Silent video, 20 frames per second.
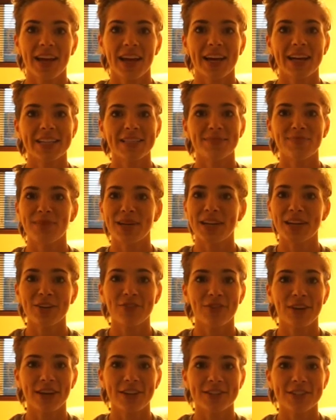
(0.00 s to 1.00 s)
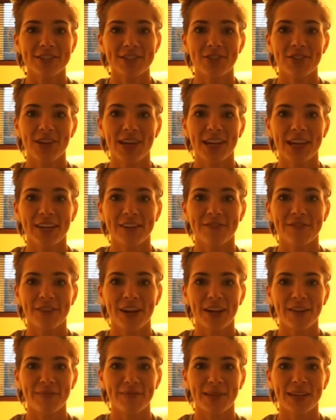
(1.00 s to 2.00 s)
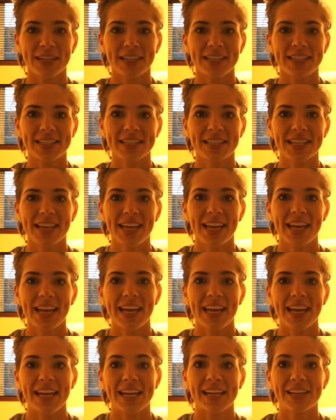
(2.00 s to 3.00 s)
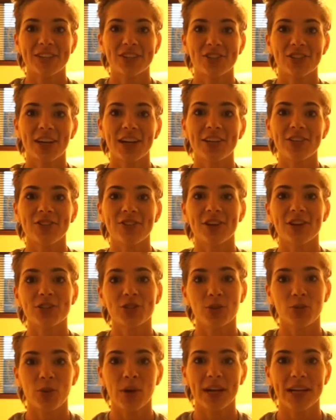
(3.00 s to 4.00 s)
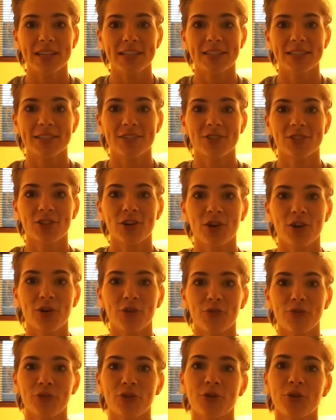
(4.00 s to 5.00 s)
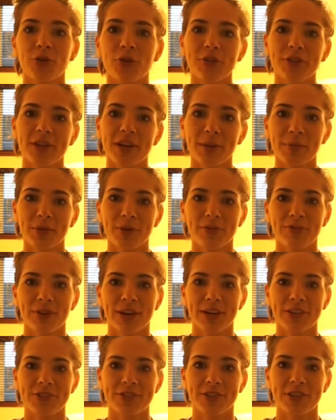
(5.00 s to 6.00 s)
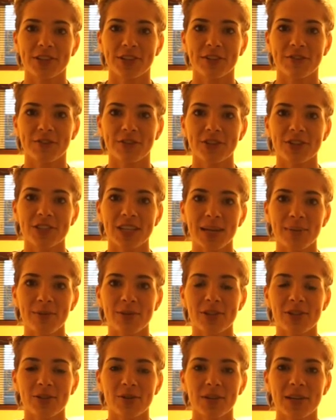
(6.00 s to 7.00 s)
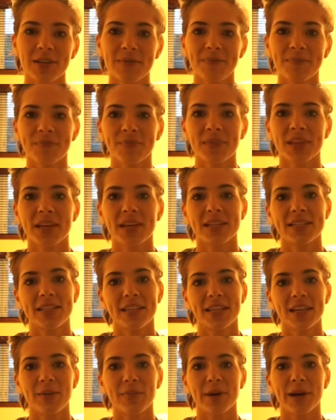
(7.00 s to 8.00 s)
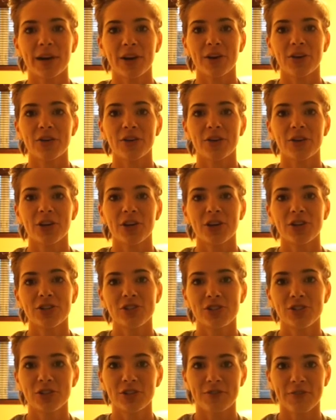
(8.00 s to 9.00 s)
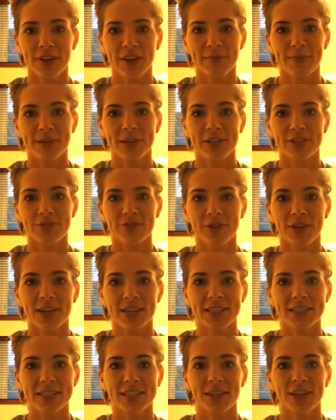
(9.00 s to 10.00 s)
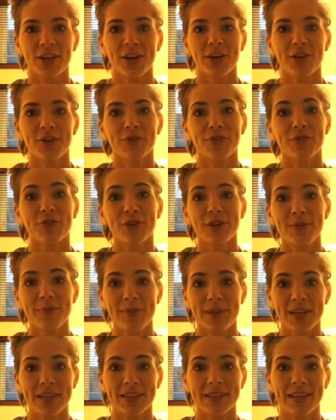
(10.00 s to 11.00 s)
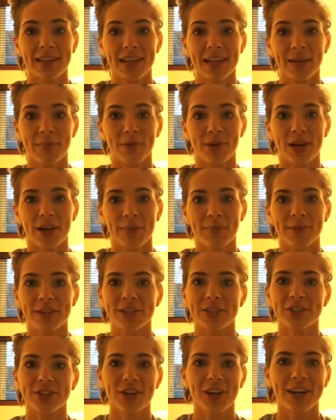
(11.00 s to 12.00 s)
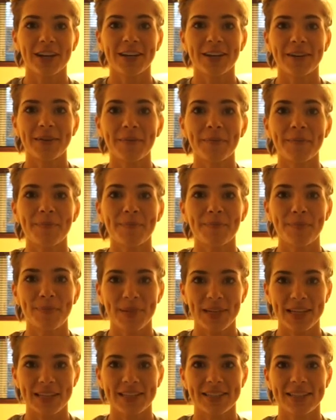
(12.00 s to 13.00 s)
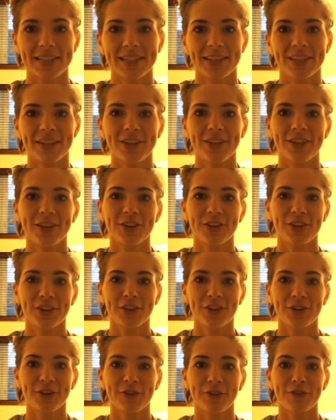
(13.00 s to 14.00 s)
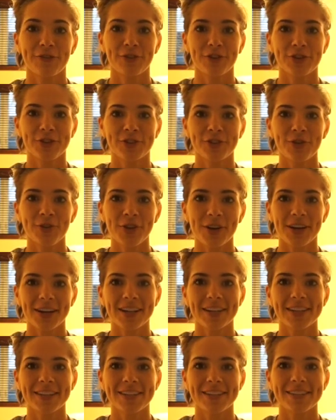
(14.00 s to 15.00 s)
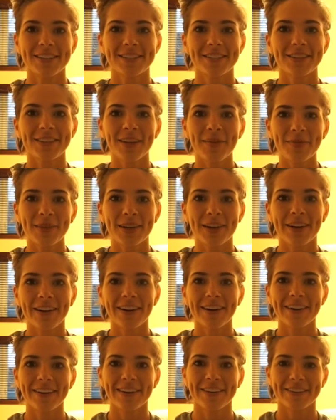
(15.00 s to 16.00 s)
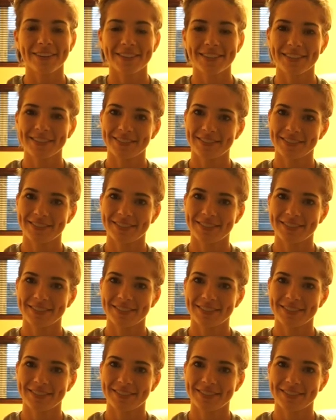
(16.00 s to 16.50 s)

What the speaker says: As many rounds as you can in 5 minutes, and try and do that twice. So record the number of rounds you get the first time you do it, take about 2 to 5 minutes rest, repeat the AMRAP, and try and beat your first score. So let me know how it goes.